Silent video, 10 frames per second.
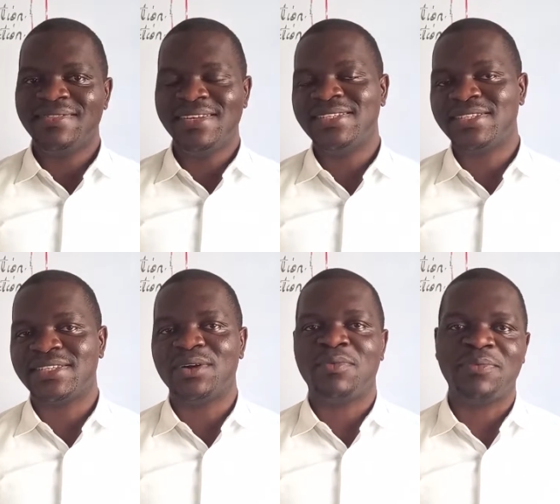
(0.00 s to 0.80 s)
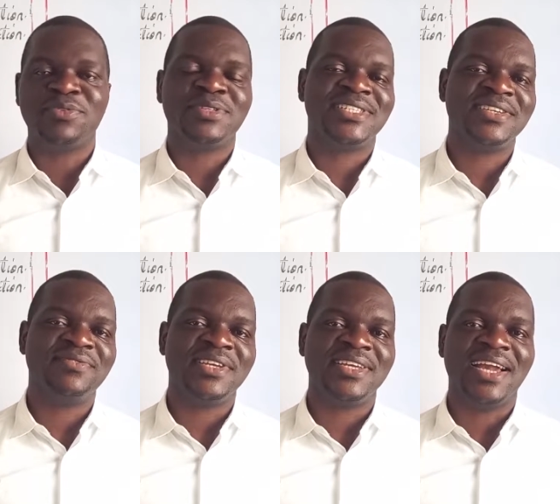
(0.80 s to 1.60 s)
This is WAPFU
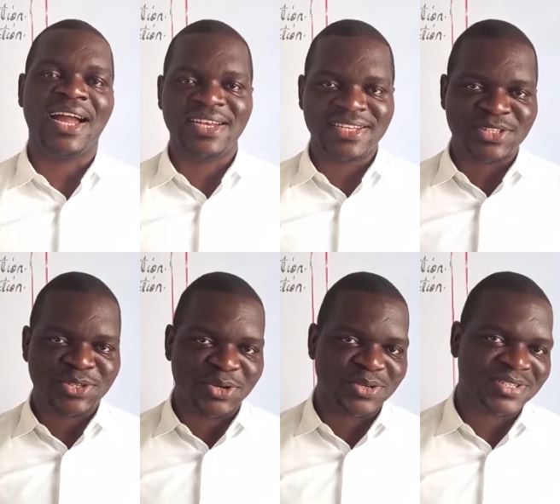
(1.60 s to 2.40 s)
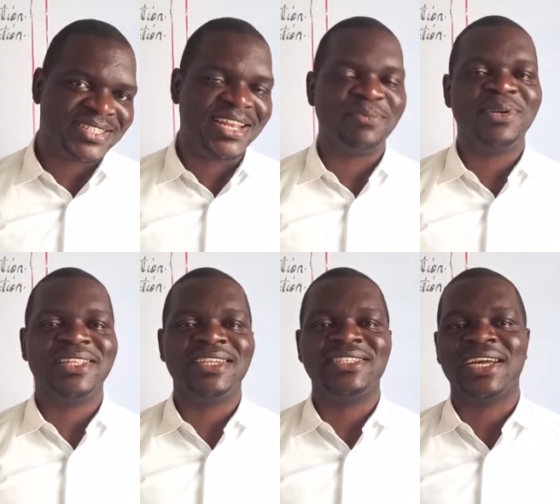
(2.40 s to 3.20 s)
TV and it's your
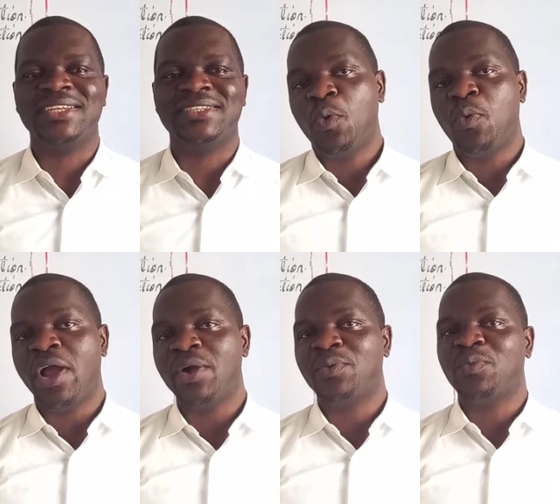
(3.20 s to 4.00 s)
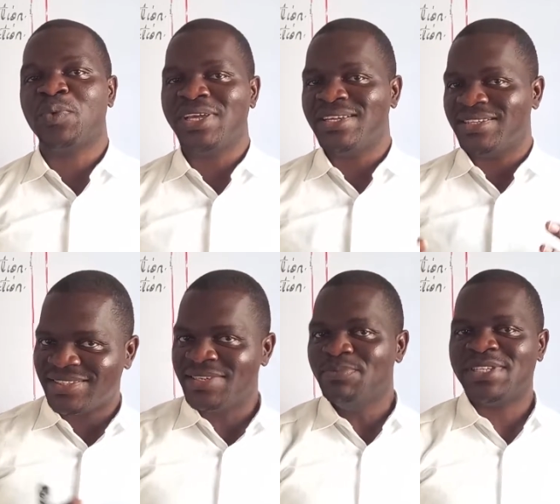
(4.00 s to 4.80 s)
celebrated channel where we
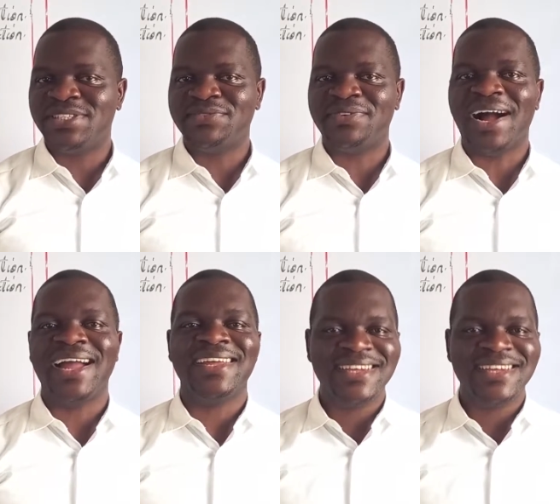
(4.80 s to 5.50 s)
demystify,